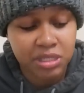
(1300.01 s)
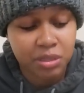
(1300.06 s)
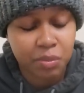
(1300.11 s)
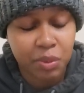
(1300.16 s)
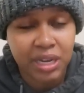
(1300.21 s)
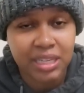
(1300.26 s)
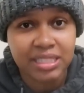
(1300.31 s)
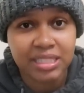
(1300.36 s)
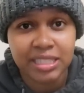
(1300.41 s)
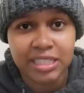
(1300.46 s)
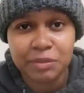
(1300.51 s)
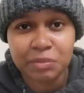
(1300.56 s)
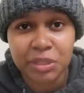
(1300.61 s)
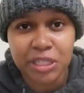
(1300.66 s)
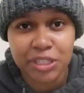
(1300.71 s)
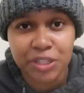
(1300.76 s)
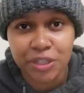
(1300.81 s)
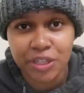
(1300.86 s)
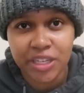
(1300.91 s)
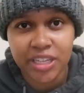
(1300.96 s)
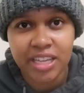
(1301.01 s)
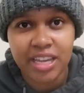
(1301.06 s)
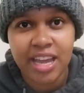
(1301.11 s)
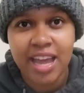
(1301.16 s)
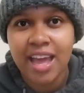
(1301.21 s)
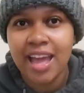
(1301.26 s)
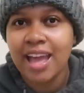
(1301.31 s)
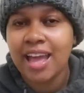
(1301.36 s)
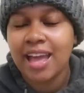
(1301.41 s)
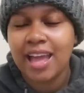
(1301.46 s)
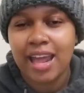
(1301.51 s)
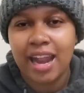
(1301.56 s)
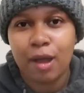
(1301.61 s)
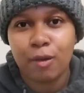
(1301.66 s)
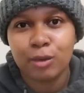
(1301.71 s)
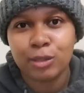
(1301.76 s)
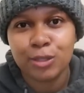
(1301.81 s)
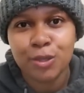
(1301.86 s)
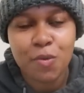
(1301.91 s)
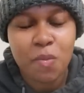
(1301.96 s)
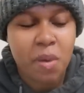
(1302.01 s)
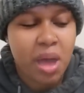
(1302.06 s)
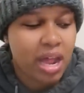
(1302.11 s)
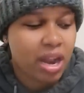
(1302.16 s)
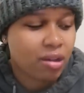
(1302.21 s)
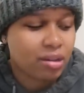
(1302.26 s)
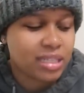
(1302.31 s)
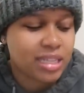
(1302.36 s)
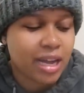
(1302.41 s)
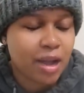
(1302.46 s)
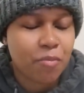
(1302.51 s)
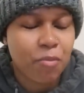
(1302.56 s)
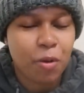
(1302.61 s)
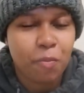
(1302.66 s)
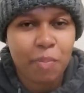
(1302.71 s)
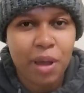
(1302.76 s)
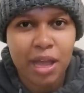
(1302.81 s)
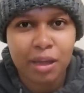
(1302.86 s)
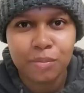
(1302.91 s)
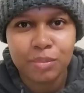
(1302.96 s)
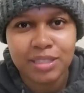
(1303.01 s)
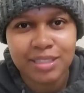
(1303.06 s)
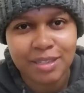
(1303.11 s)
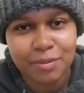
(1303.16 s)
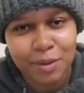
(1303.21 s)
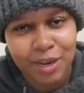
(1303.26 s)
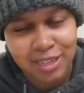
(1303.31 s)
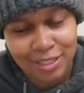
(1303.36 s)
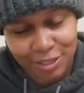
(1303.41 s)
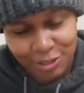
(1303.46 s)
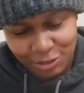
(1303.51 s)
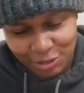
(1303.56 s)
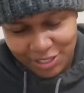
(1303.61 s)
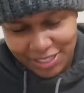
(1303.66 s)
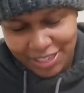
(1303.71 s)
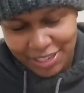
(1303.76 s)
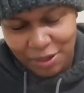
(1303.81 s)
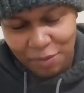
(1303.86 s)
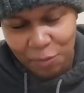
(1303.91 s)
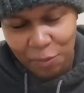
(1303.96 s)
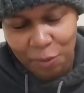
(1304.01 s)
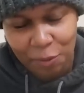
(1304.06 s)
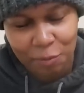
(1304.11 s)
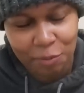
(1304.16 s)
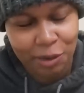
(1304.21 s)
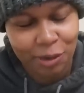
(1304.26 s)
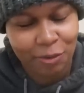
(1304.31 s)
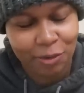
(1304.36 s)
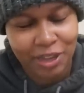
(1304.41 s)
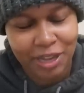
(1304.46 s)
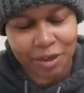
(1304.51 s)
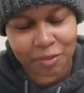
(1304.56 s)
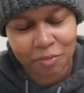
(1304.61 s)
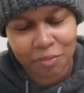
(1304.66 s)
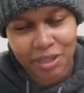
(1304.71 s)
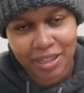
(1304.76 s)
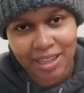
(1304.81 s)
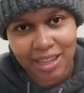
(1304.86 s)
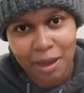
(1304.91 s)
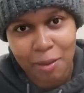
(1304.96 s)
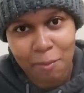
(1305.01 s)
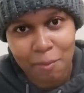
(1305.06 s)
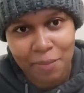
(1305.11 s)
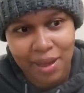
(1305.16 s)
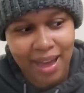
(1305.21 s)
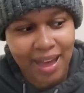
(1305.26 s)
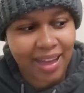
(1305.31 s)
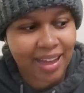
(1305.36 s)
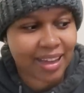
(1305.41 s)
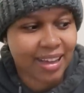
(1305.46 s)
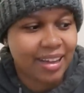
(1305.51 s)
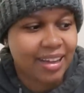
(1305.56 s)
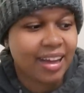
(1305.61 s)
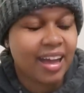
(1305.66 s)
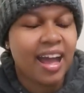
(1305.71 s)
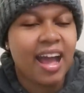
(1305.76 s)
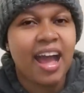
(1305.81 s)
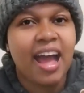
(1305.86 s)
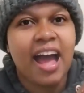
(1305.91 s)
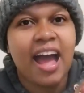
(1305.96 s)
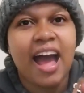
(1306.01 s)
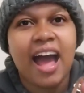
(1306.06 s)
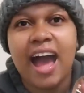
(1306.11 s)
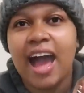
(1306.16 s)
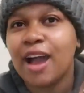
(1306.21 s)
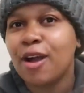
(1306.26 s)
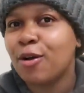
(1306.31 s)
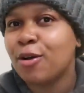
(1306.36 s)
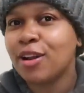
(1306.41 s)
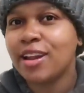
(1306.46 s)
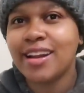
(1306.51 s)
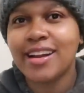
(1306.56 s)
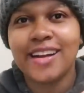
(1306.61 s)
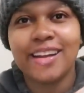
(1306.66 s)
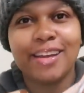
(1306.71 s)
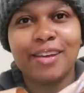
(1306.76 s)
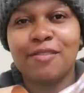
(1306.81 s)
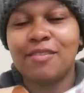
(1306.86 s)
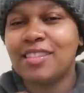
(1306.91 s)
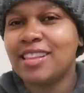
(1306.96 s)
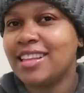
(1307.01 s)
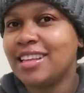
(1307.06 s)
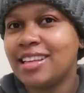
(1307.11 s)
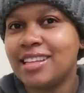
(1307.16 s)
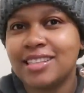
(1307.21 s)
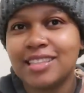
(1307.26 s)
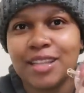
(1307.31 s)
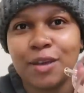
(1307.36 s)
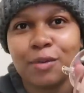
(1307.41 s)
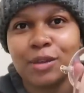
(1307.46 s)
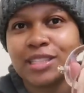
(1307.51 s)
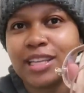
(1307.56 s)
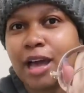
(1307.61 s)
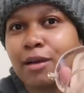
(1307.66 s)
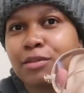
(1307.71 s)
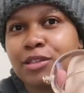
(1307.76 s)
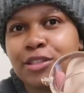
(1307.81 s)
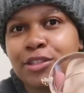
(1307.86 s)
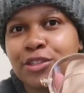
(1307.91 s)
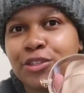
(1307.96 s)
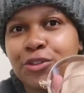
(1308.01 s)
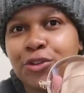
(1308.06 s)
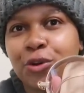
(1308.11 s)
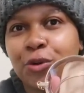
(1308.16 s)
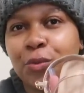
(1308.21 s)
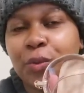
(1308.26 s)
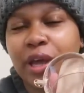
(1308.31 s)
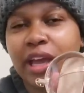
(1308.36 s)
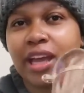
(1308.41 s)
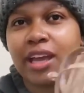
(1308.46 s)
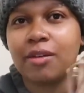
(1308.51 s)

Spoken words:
Price did me dirty, and I was so mad. I was like, I'm not buying Mr. Price shoes anymore, but look at me, I'm back. I couldn't leave these. There was absolutely no way.